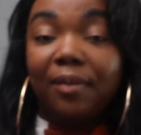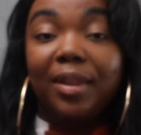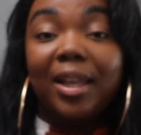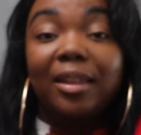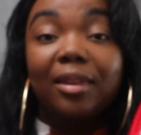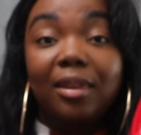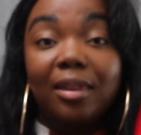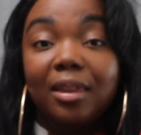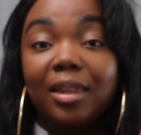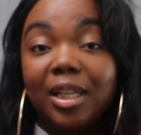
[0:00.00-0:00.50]

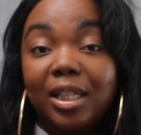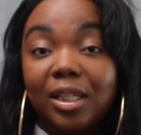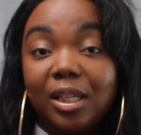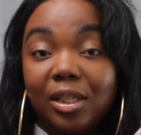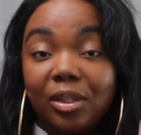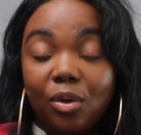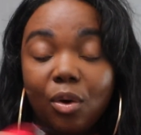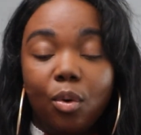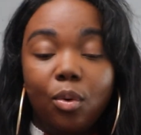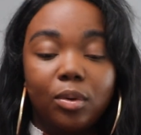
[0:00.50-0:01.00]
like, this
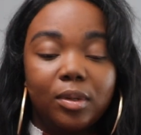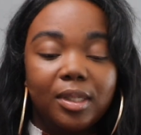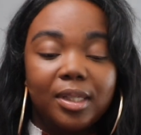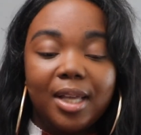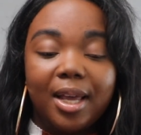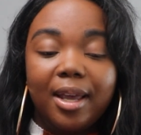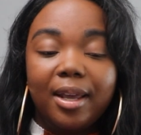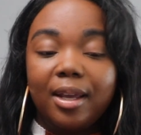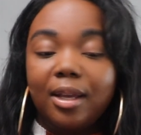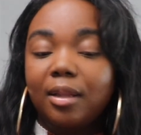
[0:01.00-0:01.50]
is a whole
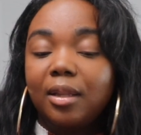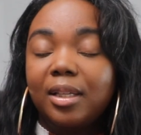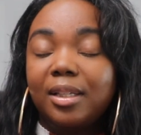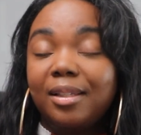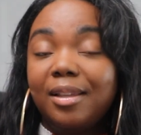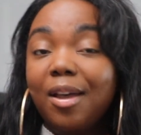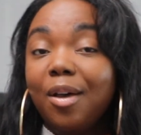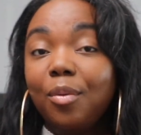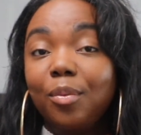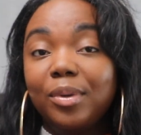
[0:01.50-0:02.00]
set, and the
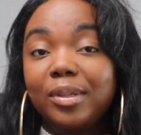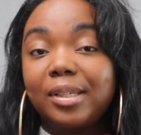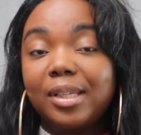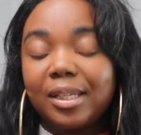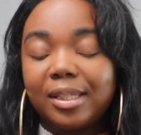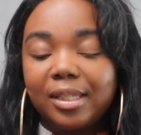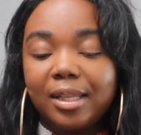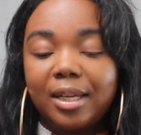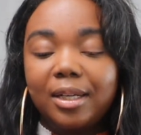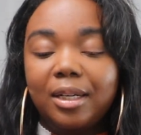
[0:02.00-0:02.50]
set was
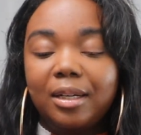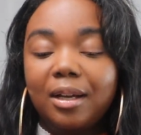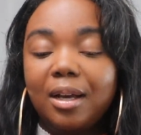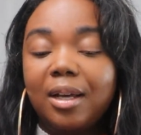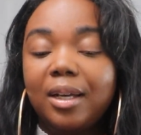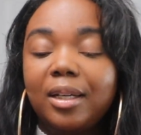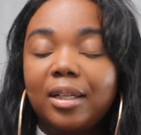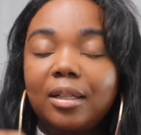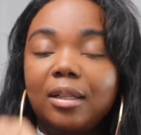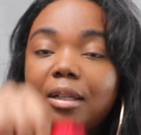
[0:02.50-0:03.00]

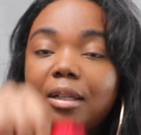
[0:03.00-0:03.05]
$6.99.